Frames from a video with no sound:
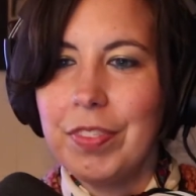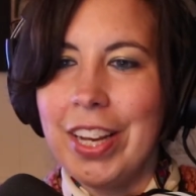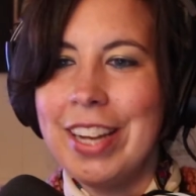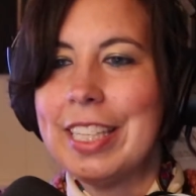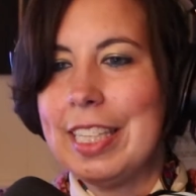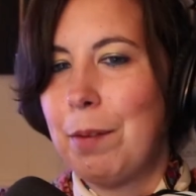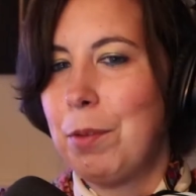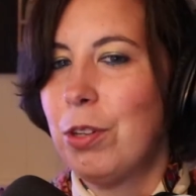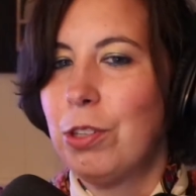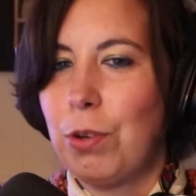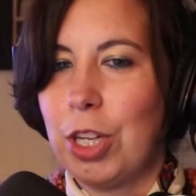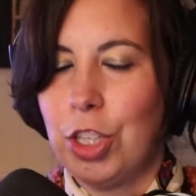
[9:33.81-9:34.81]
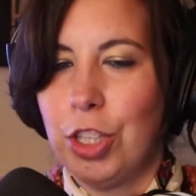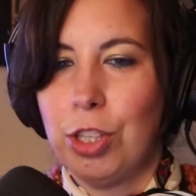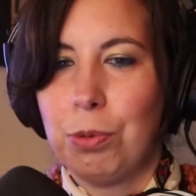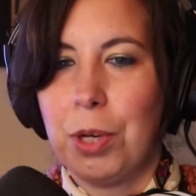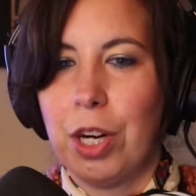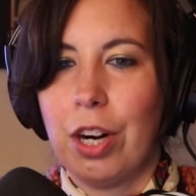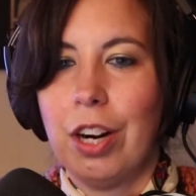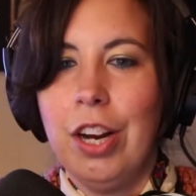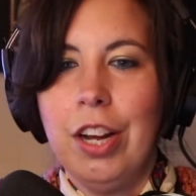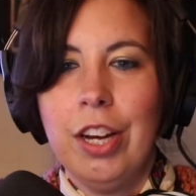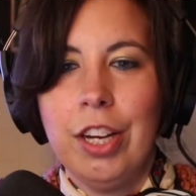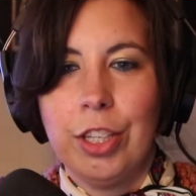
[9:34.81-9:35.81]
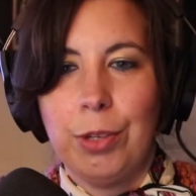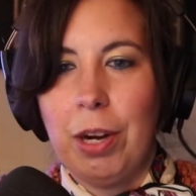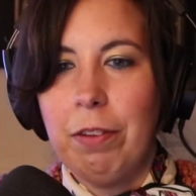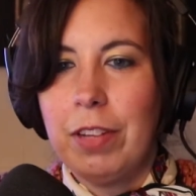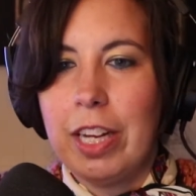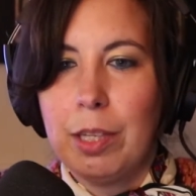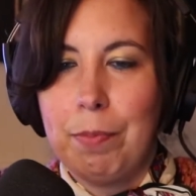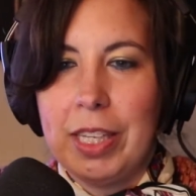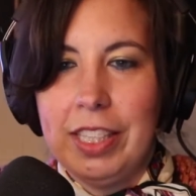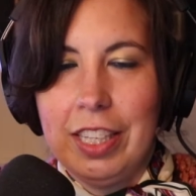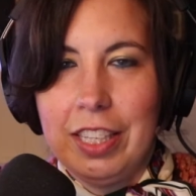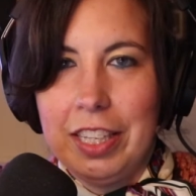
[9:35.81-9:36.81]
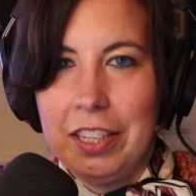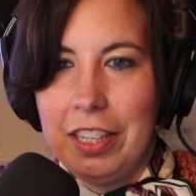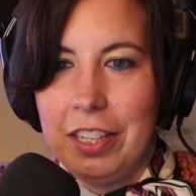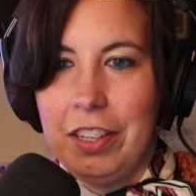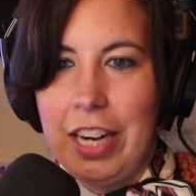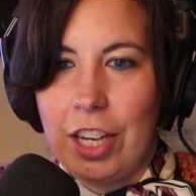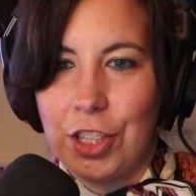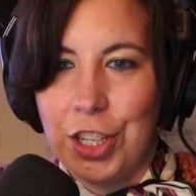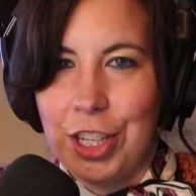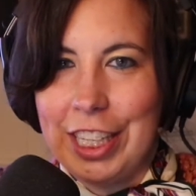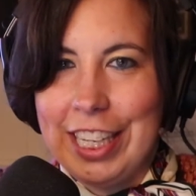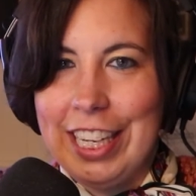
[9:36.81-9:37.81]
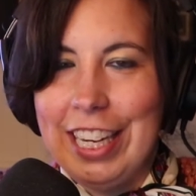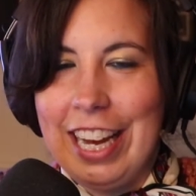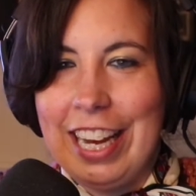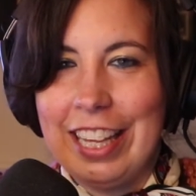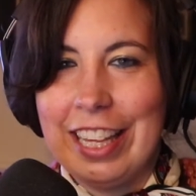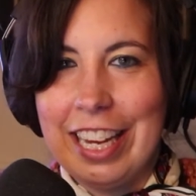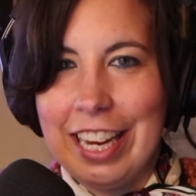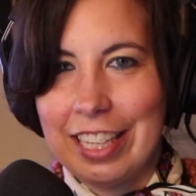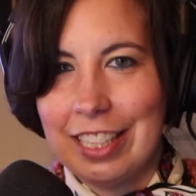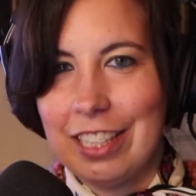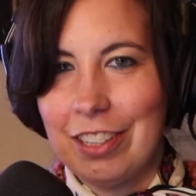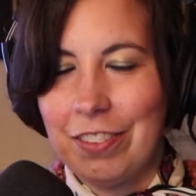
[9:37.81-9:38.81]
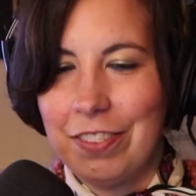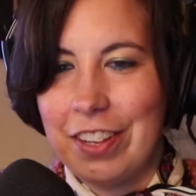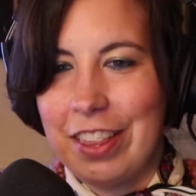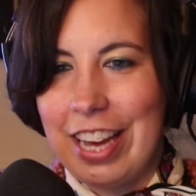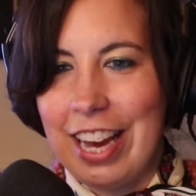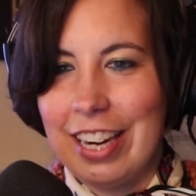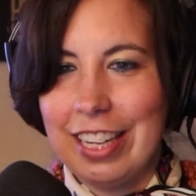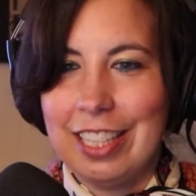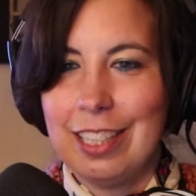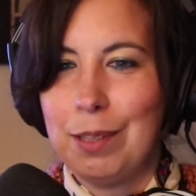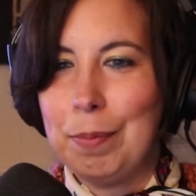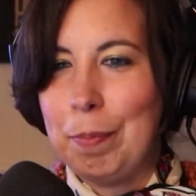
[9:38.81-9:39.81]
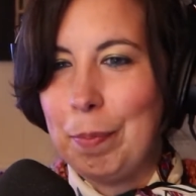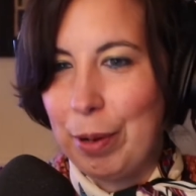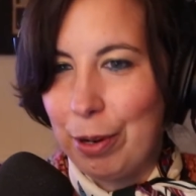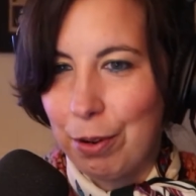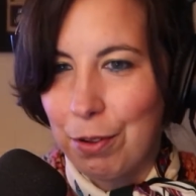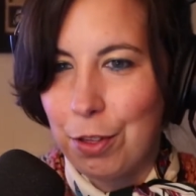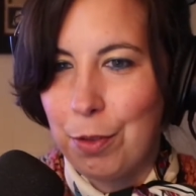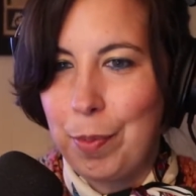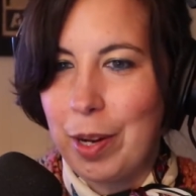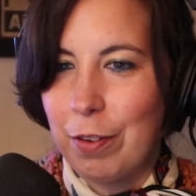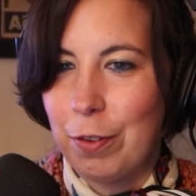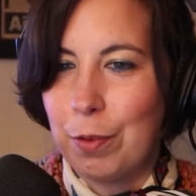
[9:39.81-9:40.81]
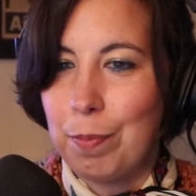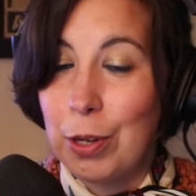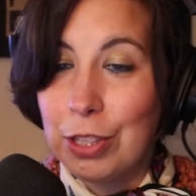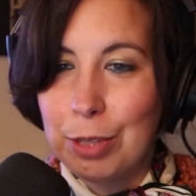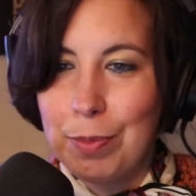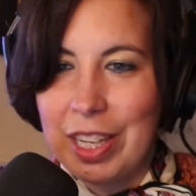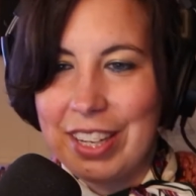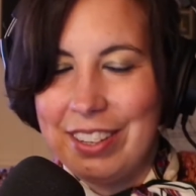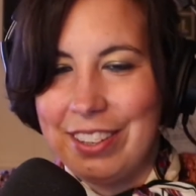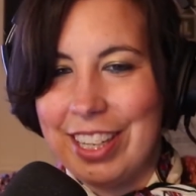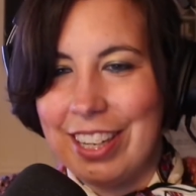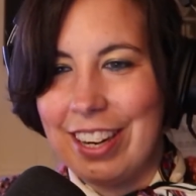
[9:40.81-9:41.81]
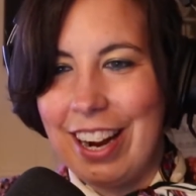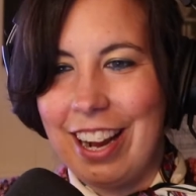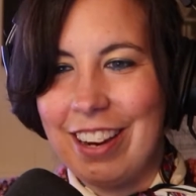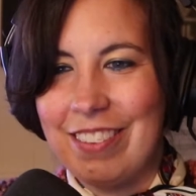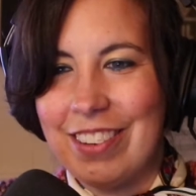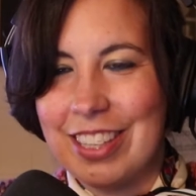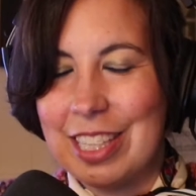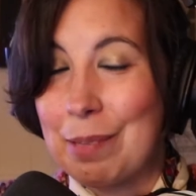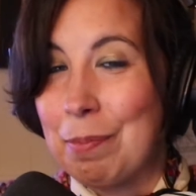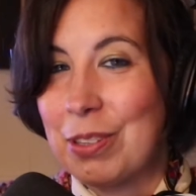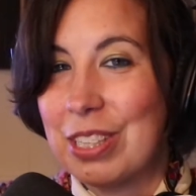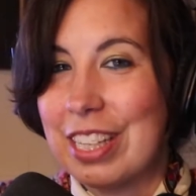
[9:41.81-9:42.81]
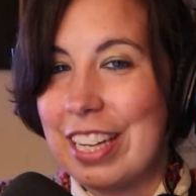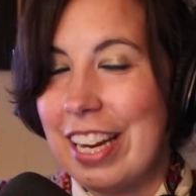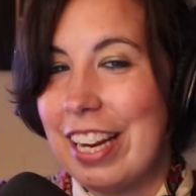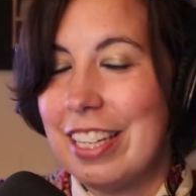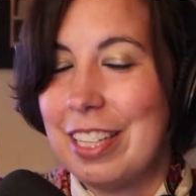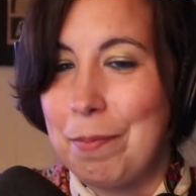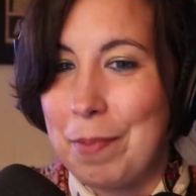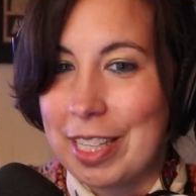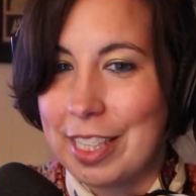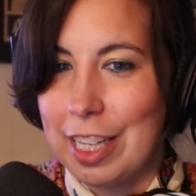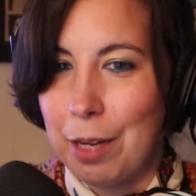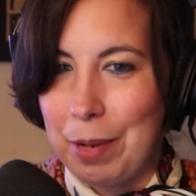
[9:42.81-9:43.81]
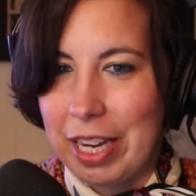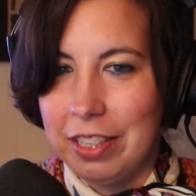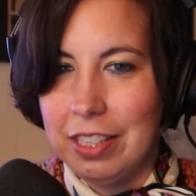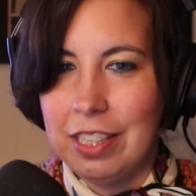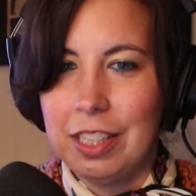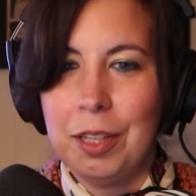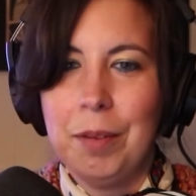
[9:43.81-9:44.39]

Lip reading: And some of those questions were, do I fly domestically or internationally? And the answer for that is both. But for most of my career, I was mostly domestic based.